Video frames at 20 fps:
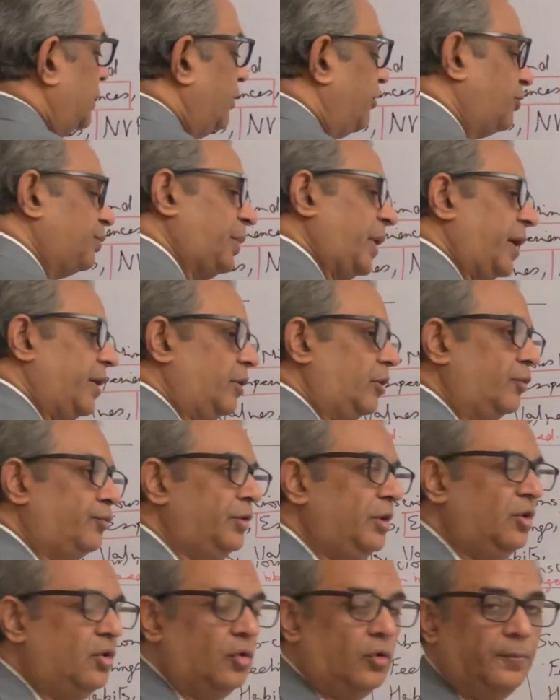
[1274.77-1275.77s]
is part of
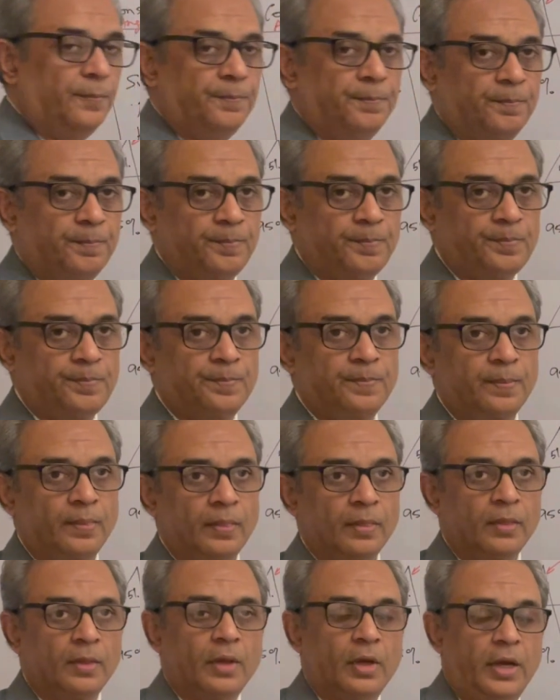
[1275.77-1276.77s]
ego.
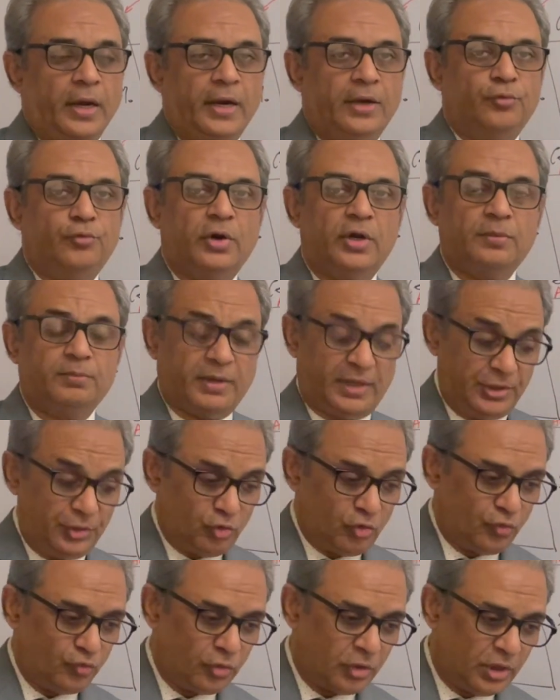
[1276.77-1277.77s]
And what my
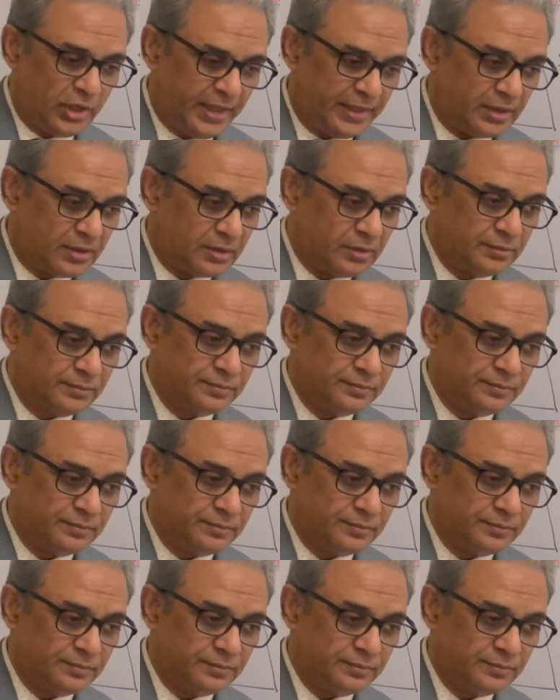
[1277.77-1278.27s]
ego would like.